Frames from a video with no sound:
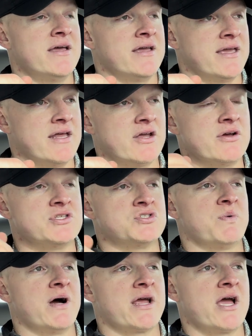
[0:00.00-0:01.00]
get a good
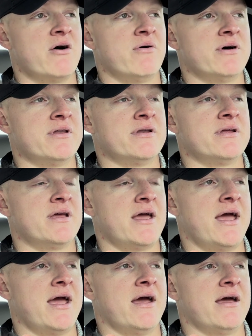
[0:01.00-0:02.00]
sweat going,
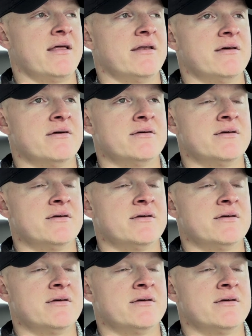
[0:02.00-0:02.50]
and